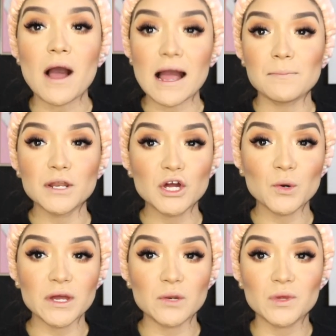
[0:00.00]
I'm going to
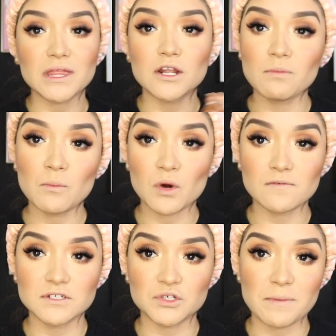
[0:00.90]
go in with a little bit more
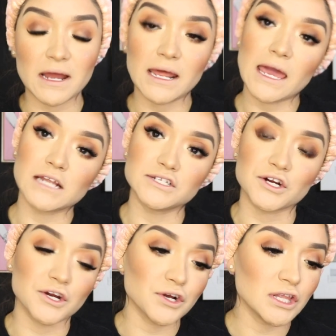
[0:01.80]
of a dramatic and
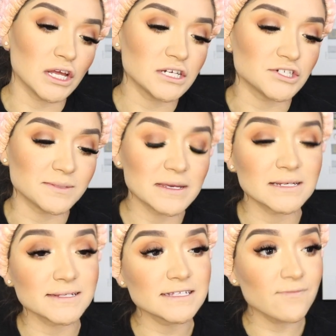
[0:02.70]
darker look just
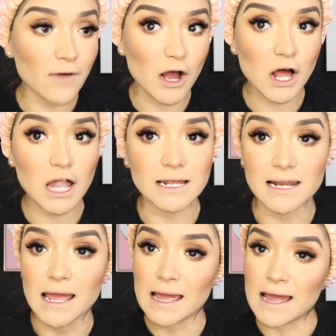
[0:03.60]
because it's fall and
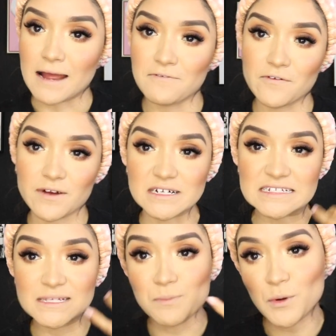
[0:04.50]
I feel very
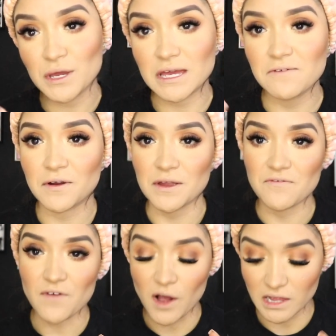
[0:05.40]
smoky, very
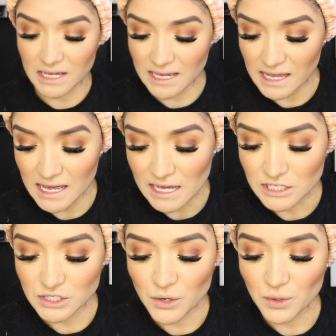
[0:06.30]
fall-y.
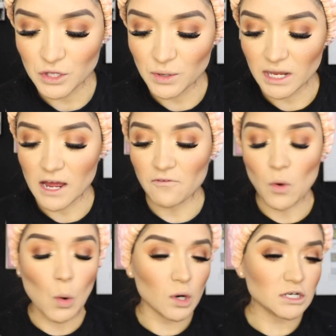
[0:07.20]
So you can of
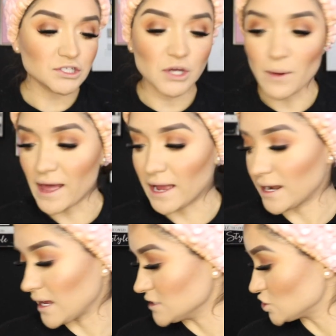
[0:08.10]
course go ahead
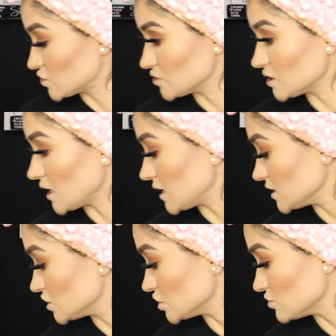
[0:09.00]
and uh,
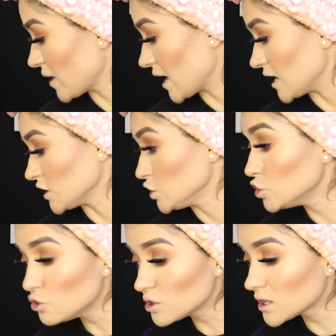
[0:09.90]
do a
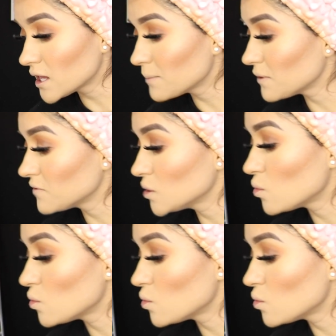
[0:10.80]
nude lip if you